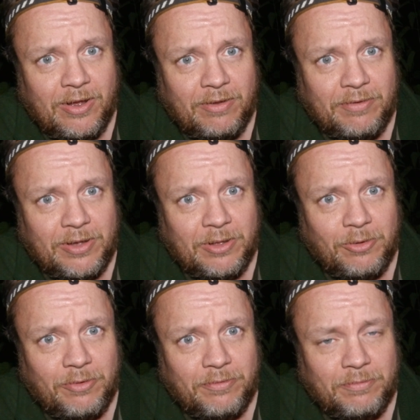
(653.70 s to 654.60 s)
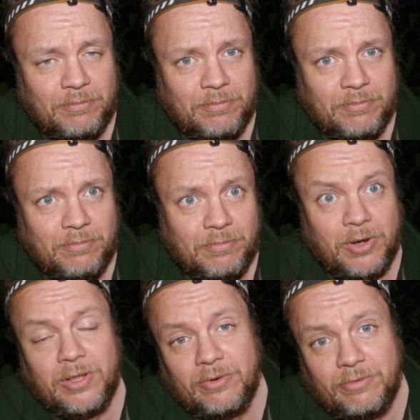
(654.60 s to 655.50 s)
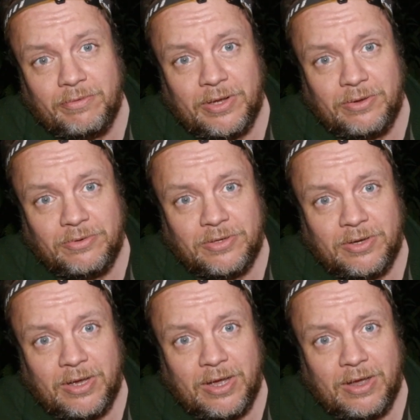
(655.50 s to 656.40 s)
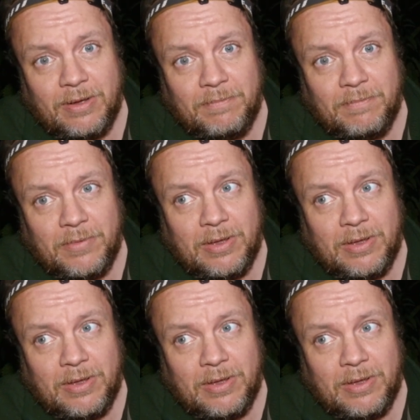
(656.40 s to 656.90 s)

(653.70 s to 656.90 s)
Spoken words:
I think a lot of my local venues and